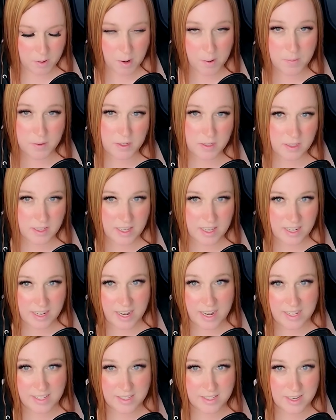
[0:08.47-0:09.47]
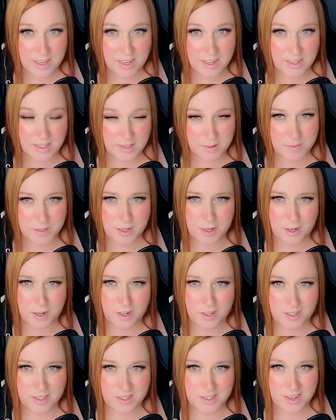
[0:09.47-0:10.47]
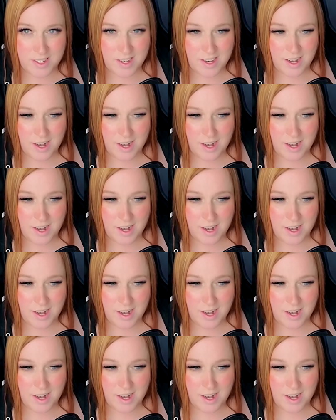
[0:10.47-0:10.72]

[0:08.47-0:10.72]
permanently enhancing some of the cards.